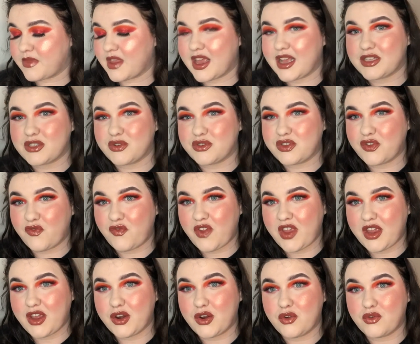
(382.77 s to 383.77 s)
It's also
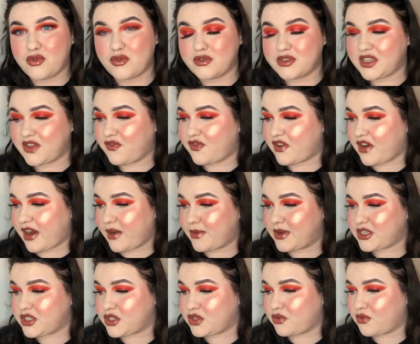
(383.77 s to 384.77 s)
vegan and cruelty free,
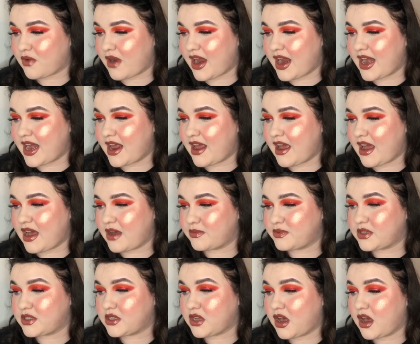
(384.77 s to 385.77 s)
which is great, and it
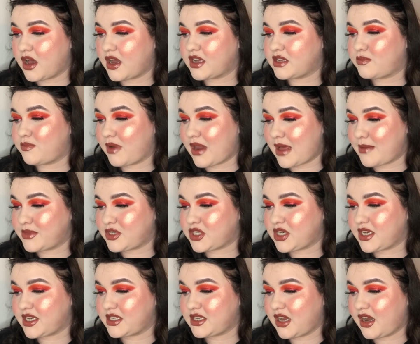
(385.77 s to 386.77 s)
helps target
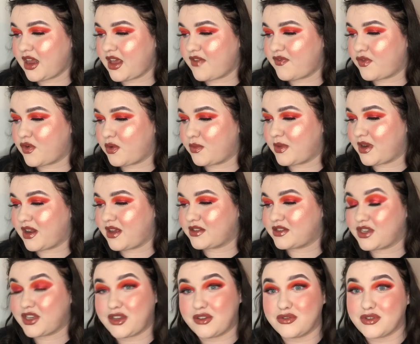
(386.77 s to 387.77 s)
blemishes. Clear formula
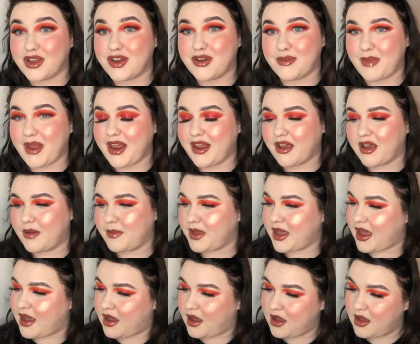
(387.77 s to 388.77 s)
to use under makeup.
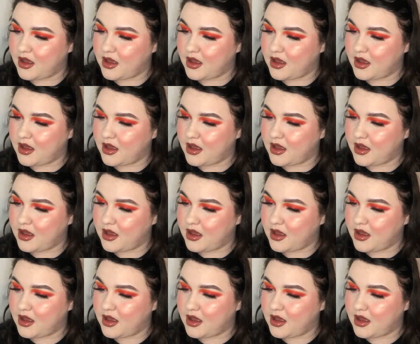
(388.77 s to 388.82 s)
Yeah,